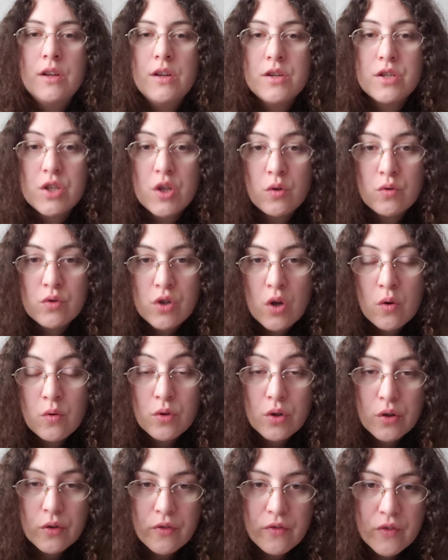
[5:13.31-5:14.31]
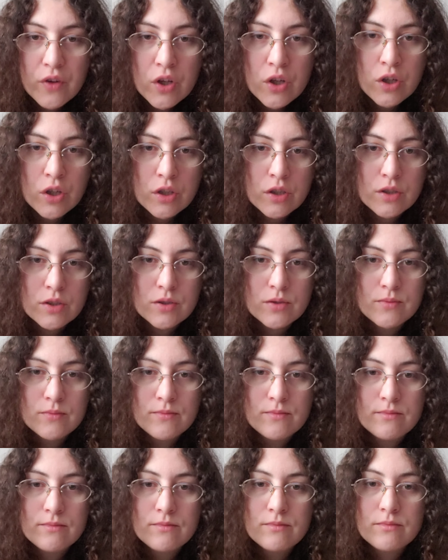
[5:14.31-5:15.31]
So don't fear
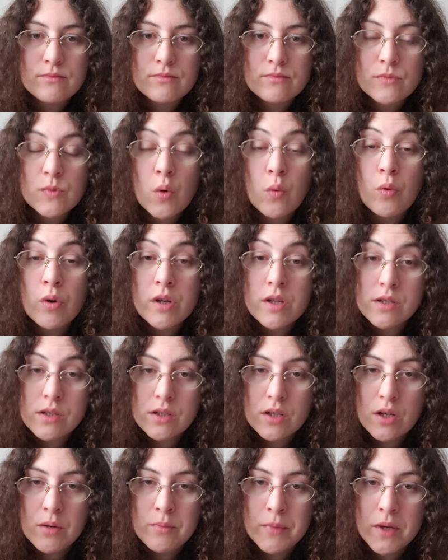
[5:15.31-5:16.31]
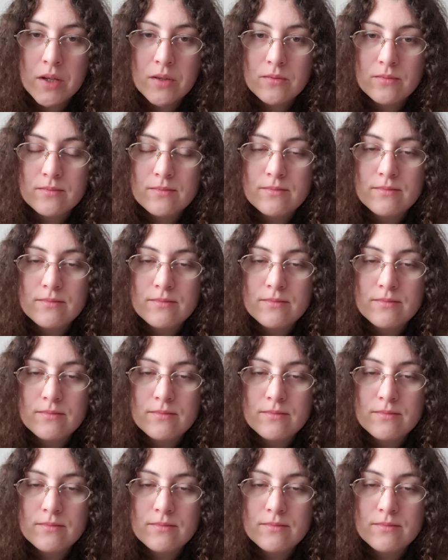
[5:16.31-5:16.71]
what is coming.